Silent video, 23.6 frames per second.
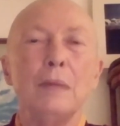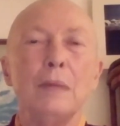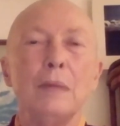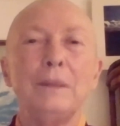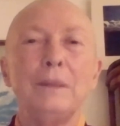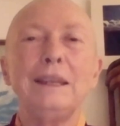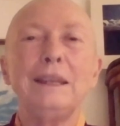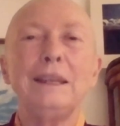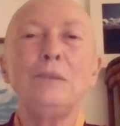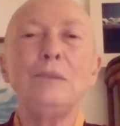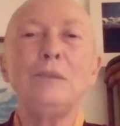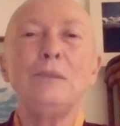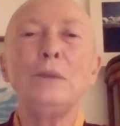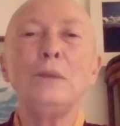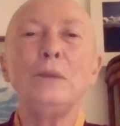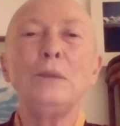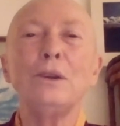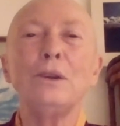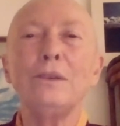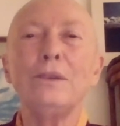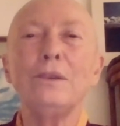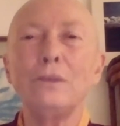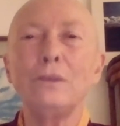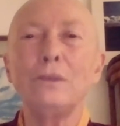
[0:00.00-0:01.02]
But then we
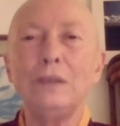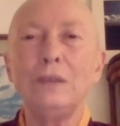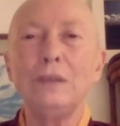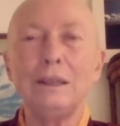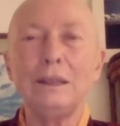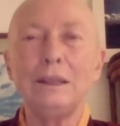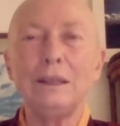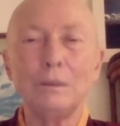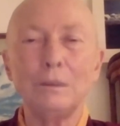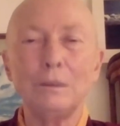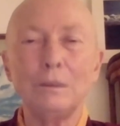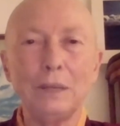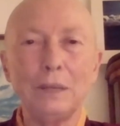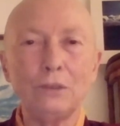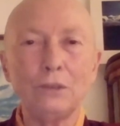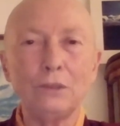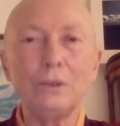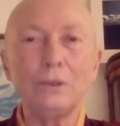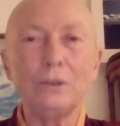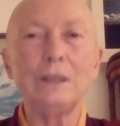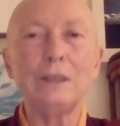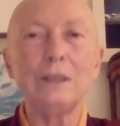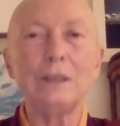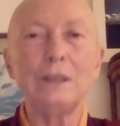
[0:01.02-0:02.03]
also need to make
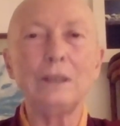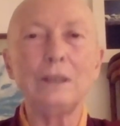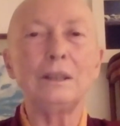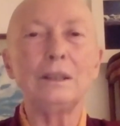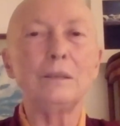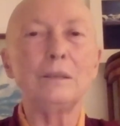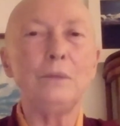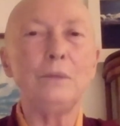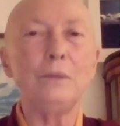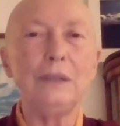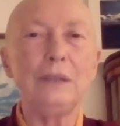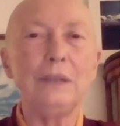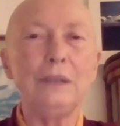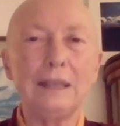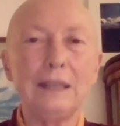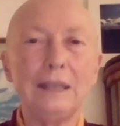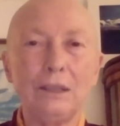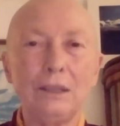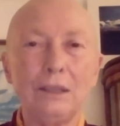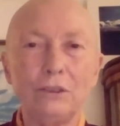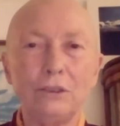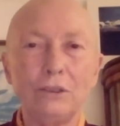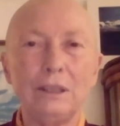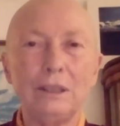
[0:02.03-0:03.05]
sure that the
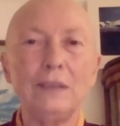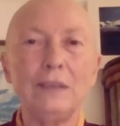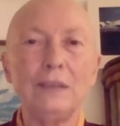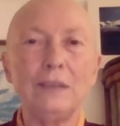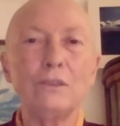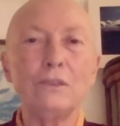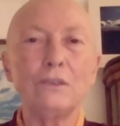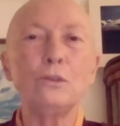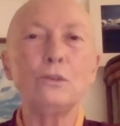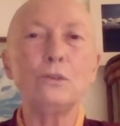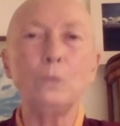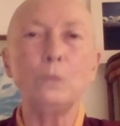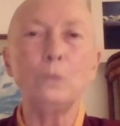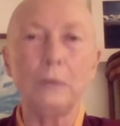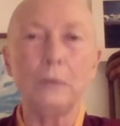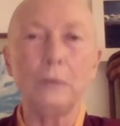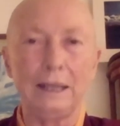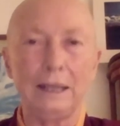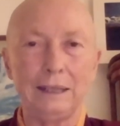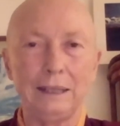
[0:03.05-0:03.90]
communication is two-way,